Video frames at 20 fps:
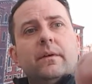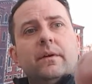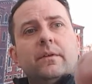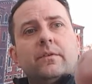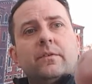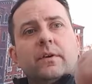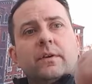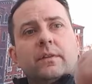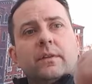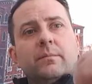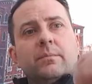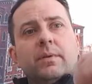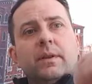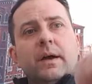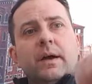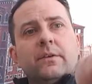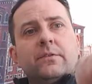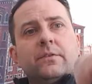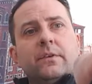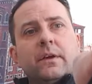it's like the
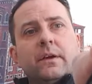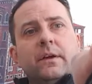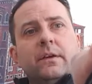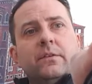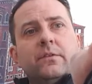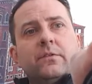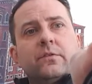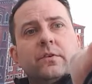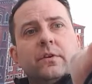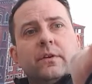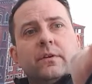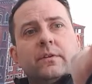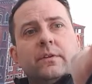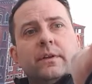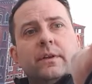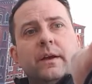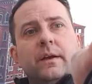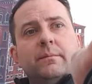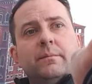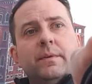plastic insert
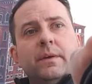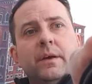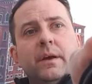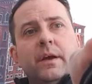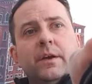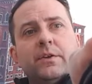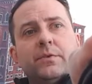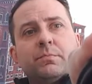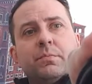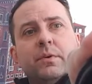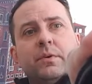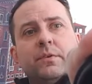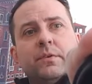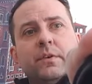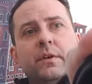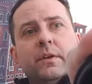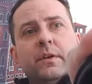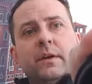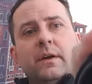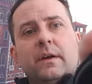that MTH puts
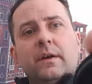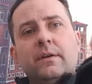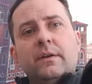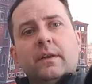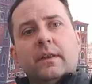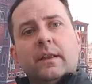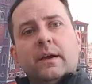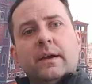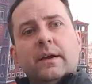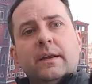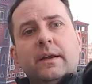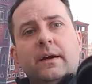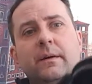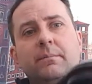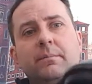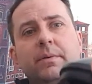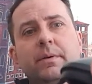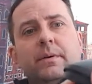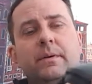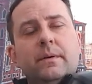in there to light
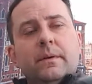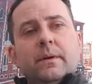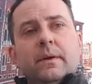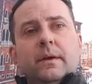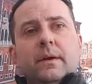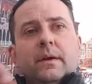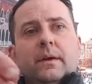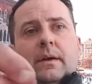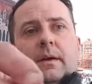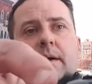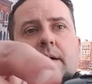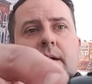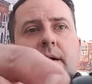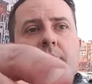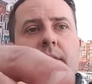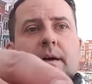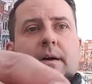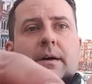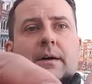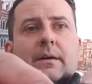up
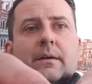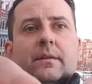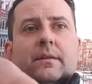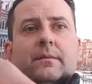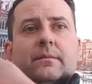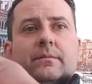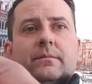uh,